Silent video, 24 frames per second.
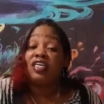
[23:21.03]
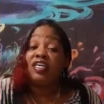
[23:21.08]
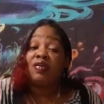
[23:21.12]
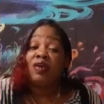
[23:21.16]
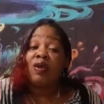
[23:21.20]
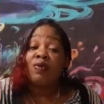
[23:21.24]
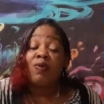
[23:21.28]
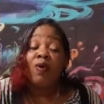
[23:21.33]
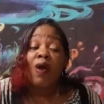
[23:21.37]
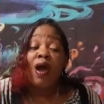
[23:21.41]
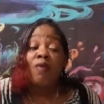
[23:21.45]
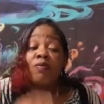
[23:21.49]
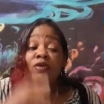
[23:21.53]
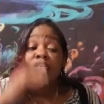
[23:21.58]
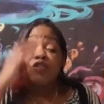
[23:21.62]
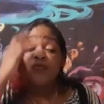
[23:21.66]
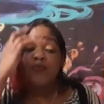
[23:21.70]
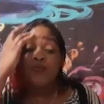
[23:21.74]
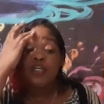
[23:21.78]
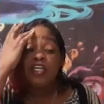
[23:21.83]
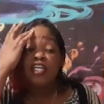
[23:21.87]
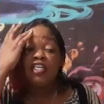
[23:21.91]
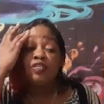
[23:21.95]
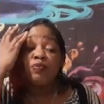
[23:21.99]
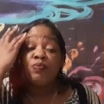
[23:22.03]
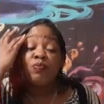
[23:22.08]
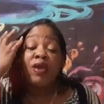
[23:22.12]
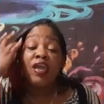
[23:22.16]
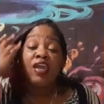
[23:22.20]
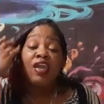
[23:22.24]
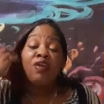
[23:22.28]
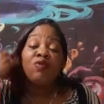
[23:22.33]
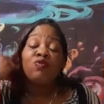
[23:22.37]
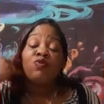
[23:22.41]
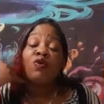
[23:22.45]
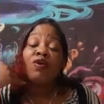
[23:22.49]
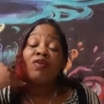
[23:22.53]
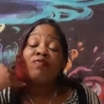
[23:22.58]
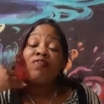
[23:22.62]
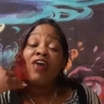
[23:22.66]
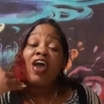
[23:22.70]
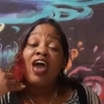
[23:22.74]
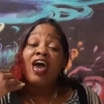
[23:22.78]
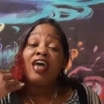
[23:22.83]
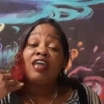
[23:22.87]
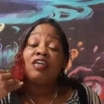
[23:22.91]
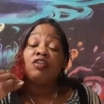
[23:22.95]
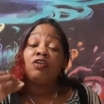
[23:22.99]
you know, how much peace may you have
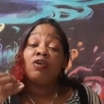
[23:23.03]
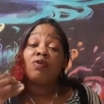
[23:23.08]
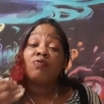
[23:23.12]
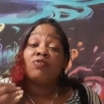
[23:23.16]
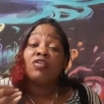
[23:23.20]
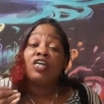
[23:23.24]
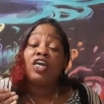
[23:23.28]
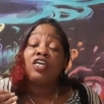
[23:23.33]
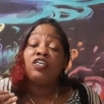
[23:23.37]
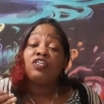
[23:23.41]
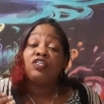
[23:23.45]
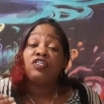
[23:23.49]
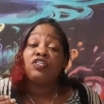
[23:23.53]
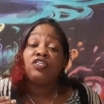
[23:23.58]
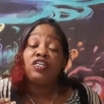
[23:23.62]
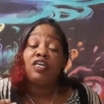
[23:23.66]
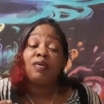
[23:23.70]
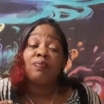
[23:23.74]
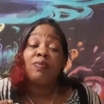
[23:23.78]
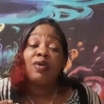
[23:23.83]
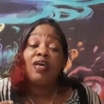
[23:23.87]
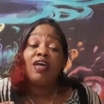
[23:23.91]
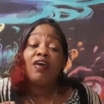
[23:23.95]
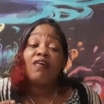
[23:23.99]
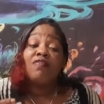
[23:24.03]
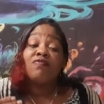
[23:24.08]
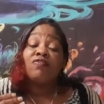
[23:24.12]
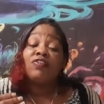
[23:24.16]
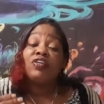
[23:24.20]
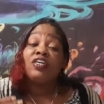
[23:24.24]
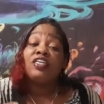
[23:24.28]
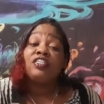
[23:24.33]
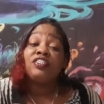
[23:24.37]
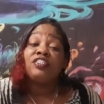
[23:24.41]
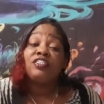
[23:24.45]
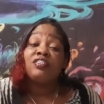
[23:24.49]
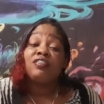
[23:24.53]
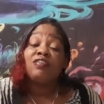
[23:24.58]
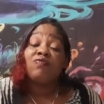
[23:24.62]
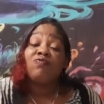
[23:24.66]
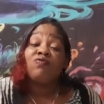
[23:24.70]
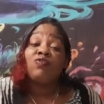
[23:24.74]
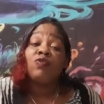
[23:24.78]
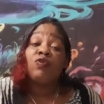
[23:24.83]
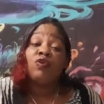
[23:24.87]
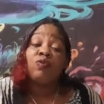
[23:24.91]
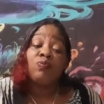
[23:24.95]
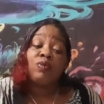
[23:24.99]
had in your relationship, for instance, if
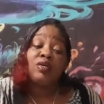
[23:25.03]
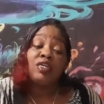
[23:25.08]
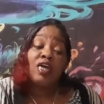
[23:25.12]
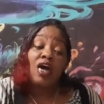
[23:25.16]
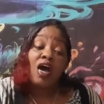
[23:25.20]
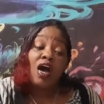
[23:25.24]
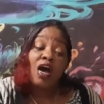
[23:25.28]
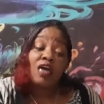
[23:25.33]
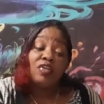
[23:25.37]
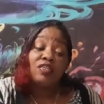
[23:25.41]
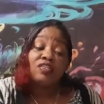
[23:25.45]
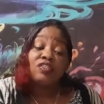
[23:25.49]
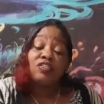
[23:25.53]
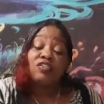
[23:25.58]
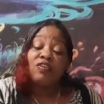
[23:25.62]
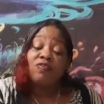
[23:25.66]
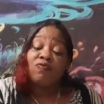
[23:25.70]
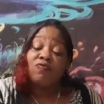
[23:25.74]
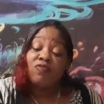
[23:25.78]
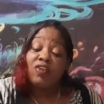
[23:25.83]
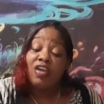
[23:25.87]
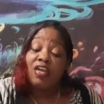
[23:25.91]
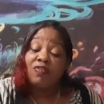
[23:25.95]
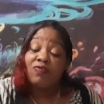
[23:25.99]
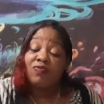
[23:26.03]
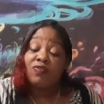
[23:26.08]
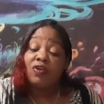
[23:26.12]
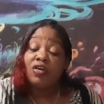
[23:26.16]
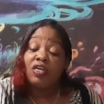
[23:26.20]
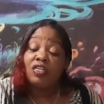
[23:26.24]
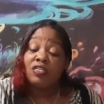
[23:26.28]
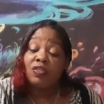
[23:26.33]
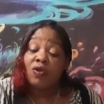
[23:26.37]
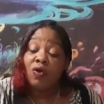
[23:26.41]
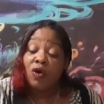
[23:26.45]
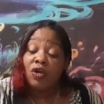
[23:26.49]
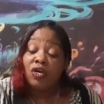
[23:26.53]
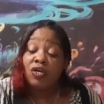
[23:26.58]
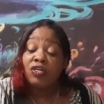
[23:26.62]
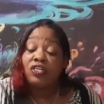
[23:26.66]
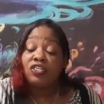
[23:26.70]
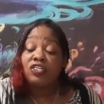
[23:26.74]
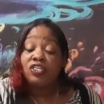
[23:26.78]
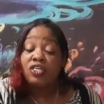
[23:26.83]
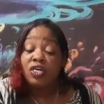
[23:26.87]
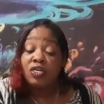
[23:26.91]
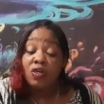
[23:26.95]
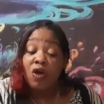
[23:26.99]
you had been honest and faithful and loyal
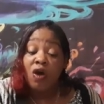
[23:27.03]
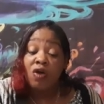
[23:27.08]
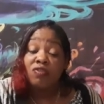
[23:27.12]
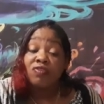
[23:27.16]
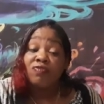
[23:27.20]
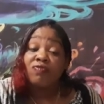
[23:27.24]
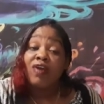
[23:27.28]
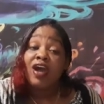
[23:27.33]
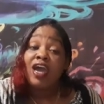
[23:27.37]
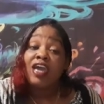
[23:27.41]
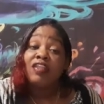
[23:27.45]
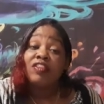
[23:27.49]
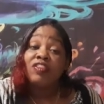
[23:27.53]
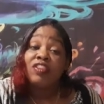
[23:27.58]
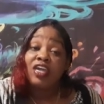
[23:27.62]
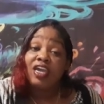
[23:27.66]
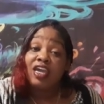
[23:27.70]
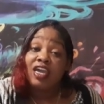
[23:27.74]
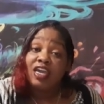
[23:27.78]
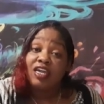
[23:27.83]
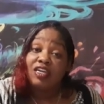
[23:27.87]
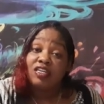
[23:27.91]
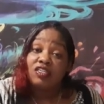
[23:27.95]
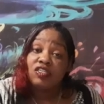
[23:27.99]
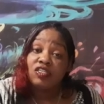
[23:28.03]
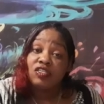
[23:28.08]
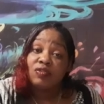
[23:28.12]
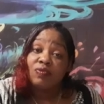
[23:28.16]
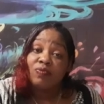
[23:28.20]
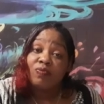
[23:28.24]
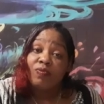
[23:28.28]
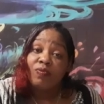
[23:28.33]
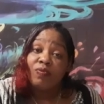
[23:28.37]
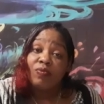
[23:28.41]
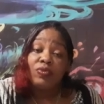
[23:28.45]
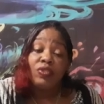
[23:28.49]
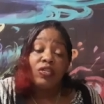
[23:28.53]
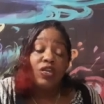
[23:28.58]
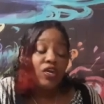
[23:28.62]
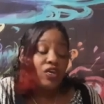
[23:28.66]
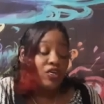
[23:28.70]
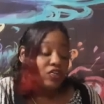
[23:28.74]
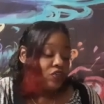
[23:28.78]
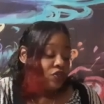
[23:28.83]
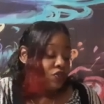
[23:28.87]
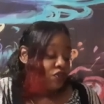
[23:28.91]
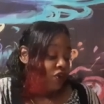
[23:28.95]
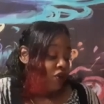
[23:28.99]
and done all the right things.
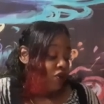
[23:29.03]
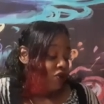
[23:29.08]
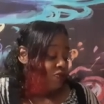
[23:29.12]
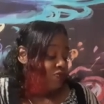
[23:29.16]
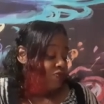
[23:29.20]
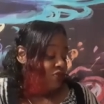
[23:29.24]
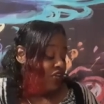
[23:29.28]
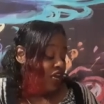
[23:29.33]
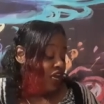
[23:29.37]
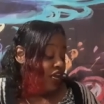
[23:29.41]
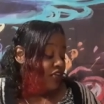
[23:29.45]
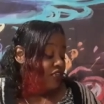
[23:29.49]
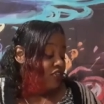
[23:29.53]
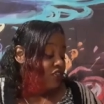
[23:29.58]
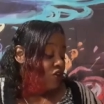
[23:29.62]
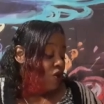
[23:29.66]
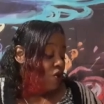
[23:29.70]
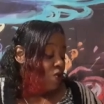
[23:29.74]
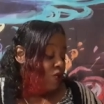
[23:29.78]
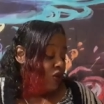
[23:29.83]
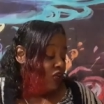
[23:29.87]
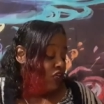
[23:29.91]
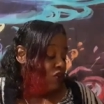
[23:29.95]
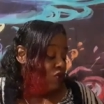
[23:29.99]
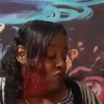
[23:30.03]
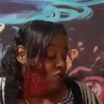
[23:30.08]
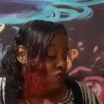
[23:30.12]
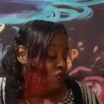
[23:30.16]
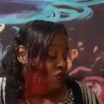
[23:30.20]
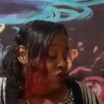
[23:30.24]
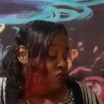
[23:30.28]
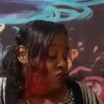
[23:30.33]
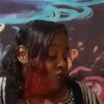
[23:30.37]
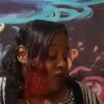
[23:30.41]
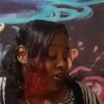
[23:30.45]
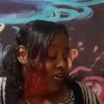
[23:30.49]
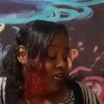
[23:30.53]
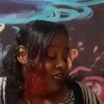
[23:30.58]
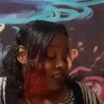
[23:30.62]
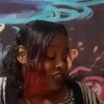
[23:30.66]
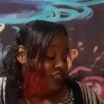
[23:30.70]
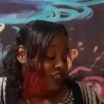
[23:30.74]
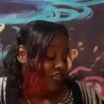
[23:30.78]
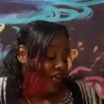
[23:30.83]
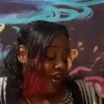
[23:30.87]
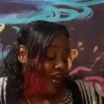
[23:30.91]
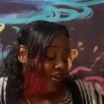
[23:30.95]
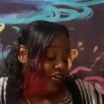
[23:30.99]
You see what I'm saying? So when you you
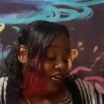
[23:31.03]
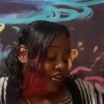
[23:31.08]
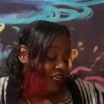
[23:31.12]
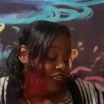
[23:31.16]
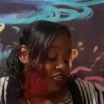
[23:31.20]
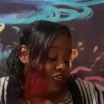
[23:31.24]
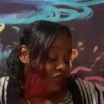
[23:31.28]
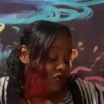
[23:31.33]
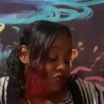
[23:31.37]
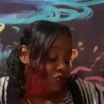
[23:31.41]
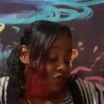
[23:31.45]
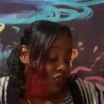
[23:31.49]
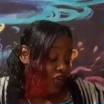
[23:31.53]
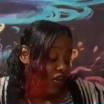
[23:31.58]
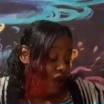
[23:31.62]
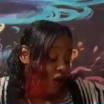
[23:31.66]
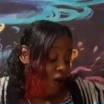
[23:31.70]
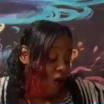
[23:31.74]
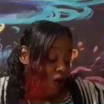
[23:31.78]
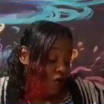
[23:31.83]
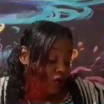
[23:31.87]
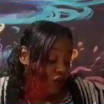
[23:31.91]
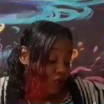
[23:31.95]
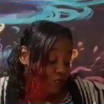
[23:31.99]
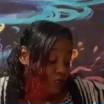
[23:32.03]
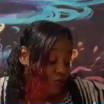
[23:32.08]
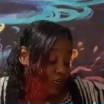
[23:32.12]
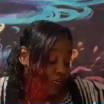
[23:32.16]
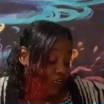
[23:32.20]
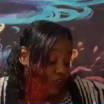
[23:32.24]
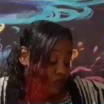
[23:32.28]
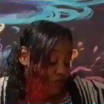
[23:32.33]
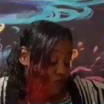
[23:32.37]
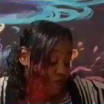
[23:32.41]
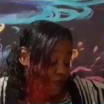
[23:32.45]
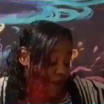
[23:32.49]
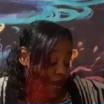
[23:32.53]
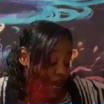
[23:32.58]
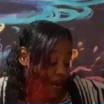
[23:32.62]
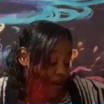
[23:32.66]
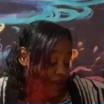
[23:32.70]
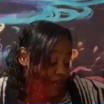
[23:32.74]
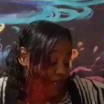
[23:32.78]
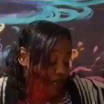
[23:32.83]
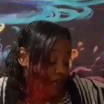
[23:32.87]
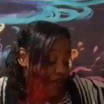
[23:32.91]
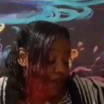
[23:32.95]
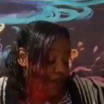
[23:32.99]
insight and then you say, "Oh, you're being dramatic,"